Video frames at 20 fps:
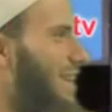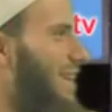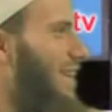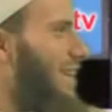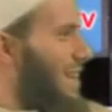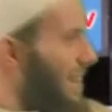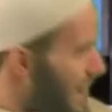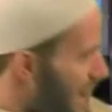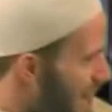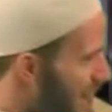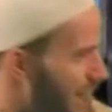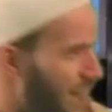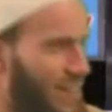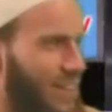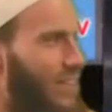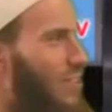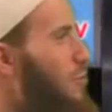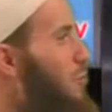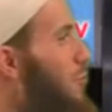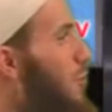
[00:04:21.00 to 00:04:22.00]

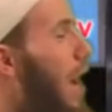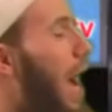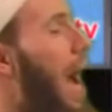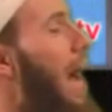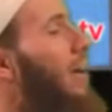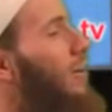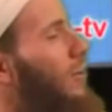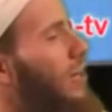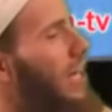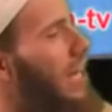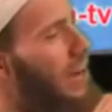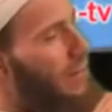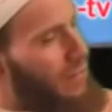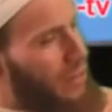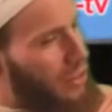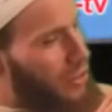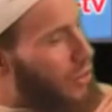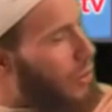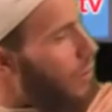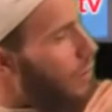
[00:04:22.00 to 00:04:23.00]
I don't care if
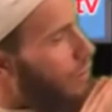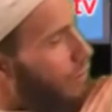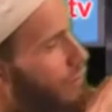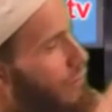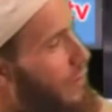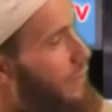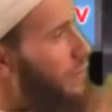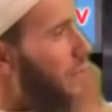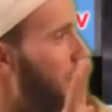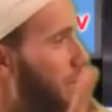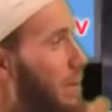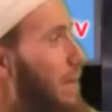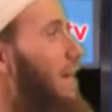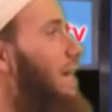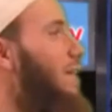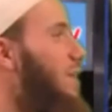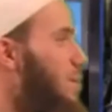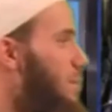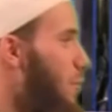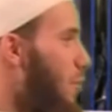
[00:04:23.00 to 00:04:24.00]
you throw 50.
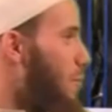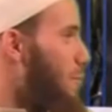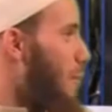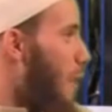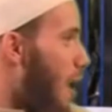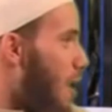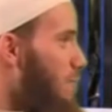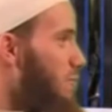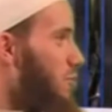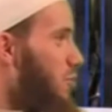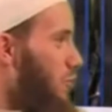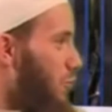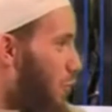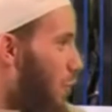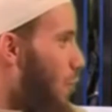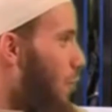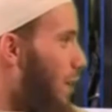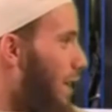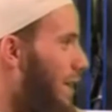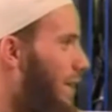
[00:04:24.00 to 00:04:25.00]
The more bombs you
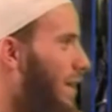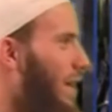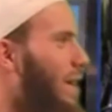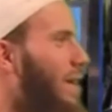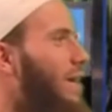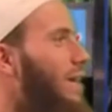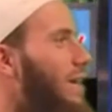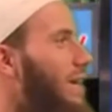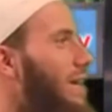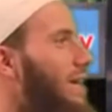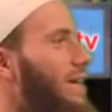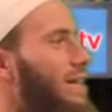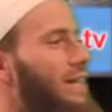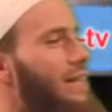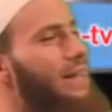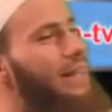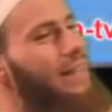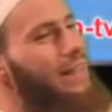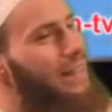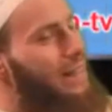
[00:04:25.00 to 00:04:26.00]
throw in there,
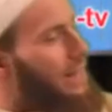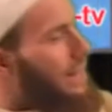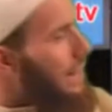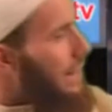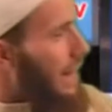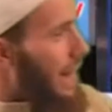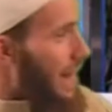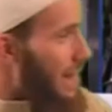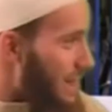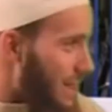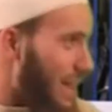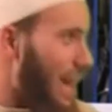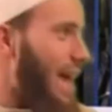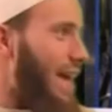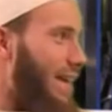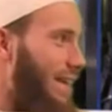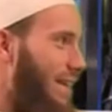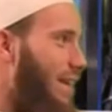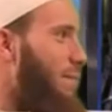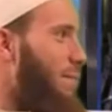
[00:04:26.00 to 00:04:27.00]
the less
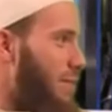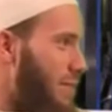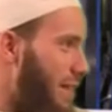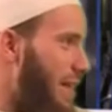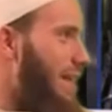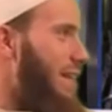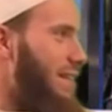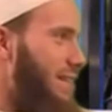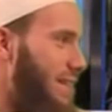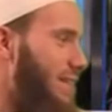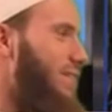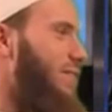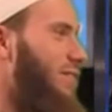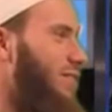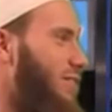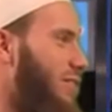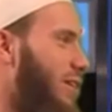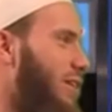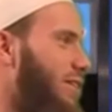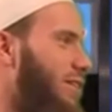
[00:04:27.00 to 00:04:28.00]
like a Mercedes is going to
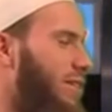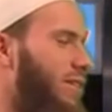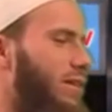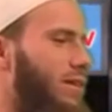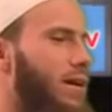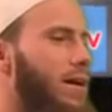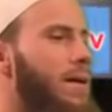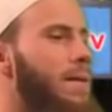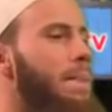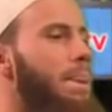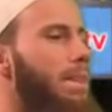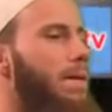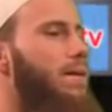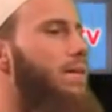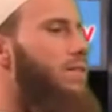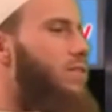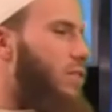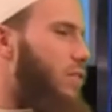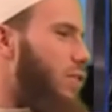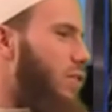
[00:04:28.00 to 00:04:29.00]
start to look.
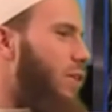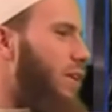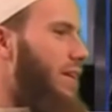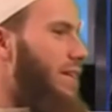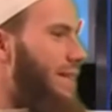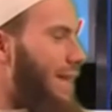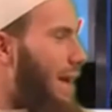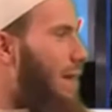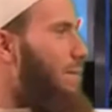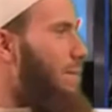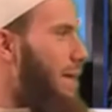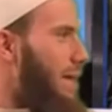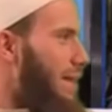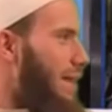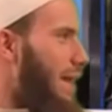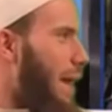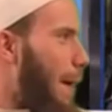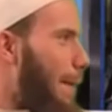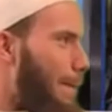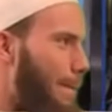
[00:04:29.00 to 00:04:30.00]
So you're going to tell me
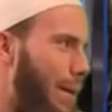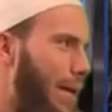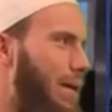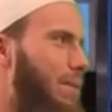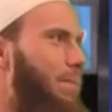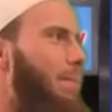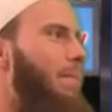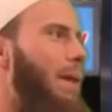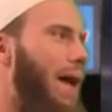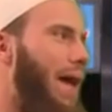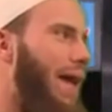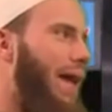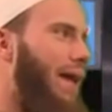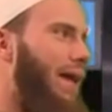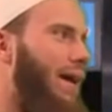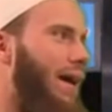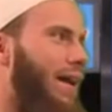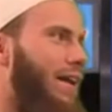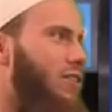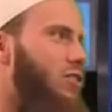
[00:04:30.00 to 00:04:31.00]
that a big
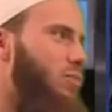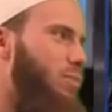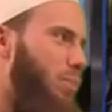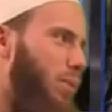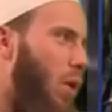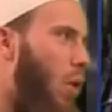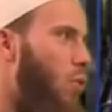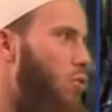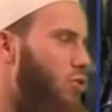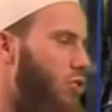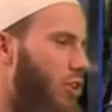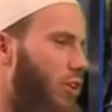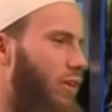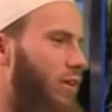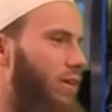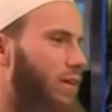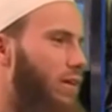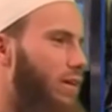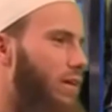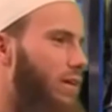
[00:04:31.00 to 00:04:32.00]
bang, an
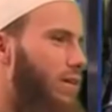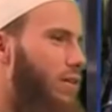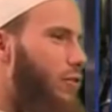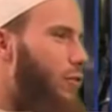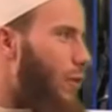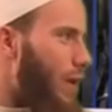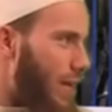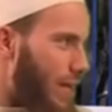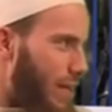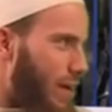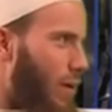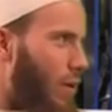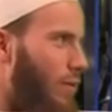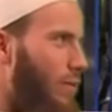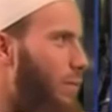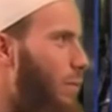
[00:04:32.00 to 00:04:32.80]
explosion, created all.